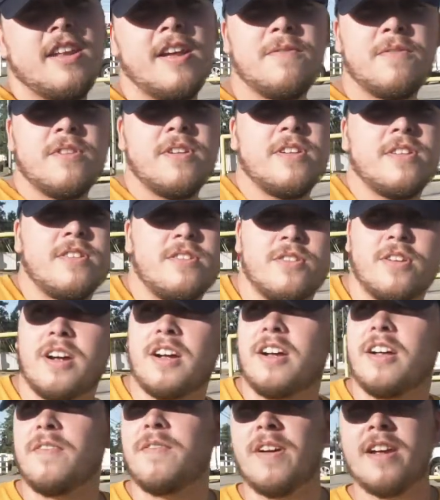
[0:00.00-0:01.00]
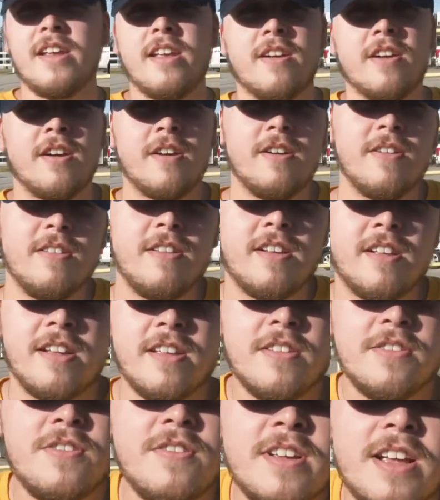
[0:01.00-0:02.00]
Definitely gonna try. If I get hurt, then I
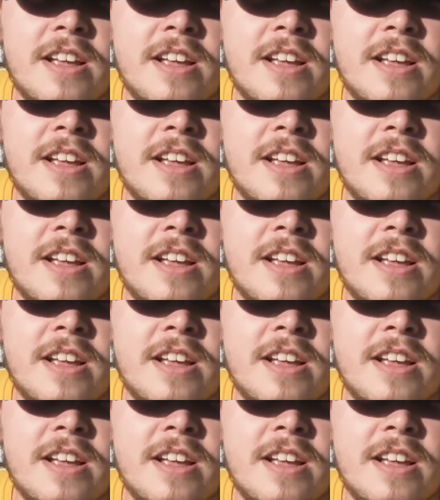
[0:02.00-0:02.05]
guess you